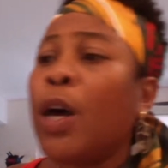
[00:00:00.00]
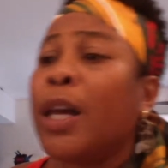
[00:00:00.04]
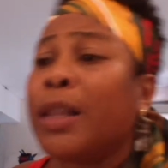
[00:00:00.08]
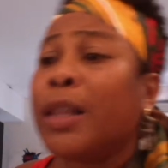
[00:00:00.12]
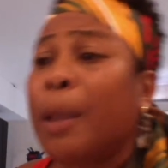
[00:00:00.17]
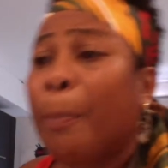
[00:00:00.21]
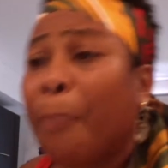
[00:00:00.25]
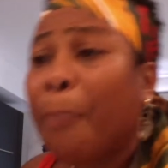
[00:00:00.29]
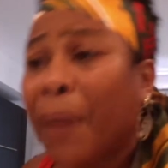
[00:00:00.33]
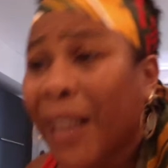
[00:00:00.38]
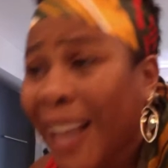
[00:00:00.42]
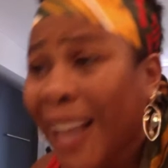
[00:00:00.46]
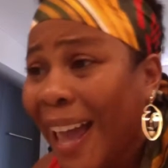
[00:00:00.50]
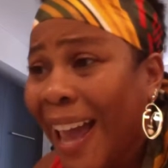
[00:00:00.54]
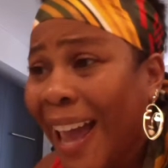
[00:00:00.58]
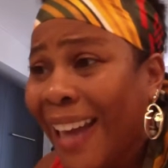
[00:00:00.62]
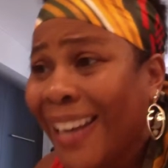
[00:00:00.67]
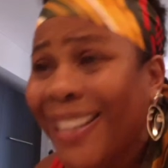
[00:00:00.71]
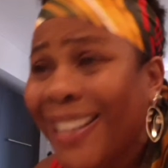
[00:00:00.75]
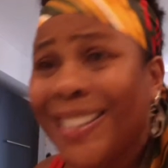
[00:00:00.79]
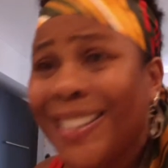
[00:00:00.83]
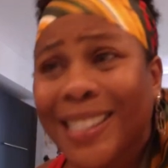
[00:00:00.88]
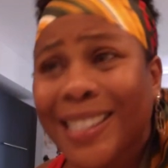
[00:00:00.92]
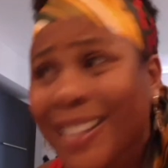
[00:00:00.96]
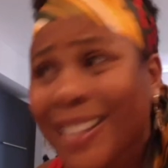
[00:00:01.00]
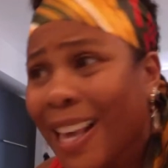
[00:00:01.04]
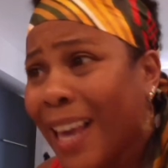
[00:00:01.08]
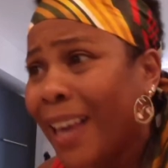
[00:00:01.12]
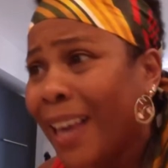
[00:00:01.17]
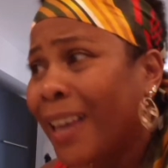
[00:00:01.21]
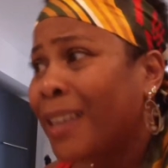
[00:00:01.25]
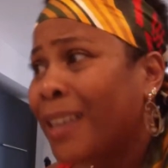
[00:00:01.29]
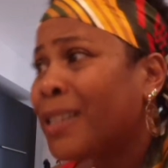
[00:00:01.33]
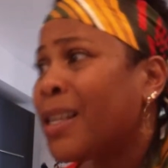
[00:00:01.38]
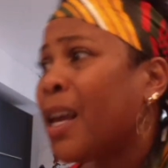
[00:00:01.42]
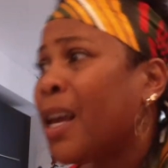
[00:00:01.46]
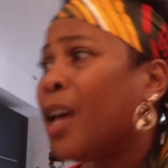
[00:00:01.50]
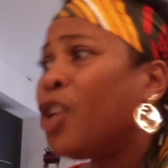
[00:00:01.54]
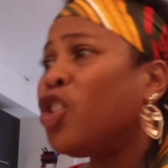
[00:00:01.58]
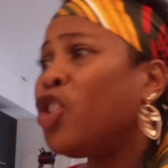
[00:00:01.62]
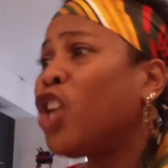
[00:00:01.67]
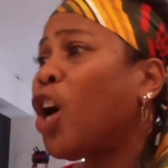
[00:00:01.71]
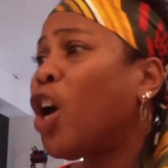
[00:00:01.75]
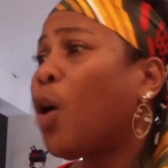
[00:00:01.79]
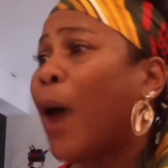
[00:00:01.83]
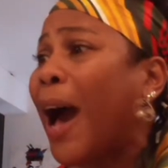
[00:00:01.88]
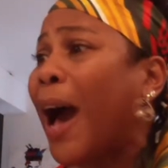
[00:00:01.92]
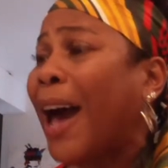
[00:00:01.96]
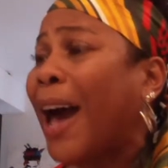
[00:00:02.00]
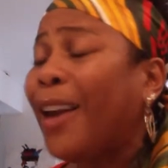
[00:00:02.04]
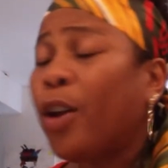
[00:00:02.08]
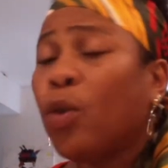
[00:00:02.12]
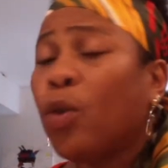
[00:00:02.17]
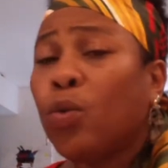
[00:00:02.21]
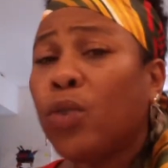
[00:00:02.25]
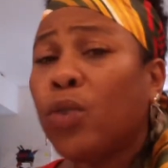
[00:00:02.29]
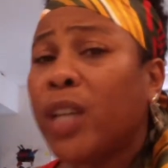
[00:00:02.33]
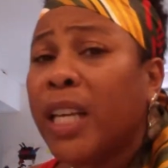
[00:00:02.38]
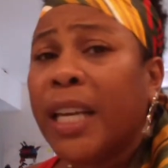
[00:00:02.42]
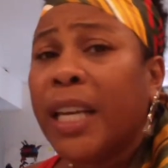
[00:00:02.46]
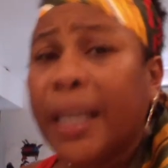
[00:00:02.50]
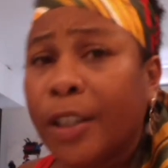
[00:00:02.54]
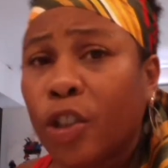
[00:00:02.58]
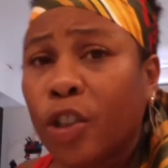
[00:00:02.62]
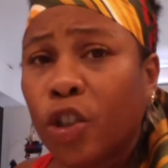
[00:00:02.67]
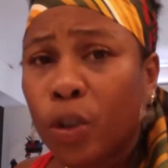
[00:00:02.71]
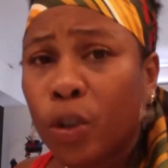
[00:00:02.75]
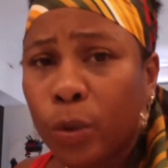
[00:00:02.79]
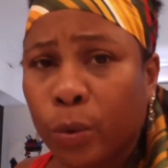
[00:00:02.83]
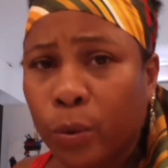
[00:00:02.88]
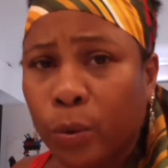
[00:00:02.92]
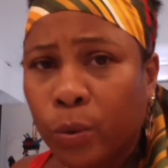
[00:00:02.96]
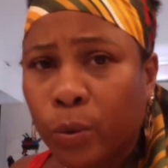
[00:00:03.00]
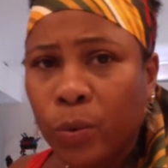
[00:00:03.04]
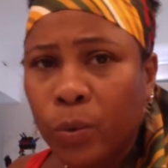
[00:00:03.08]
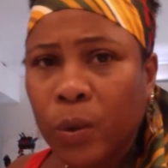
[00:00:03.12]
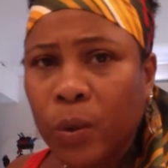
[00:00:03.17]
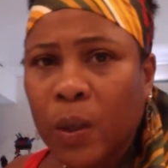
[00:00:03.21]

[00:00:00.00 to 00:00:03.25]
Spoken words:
The planet says, yo, I don't need you.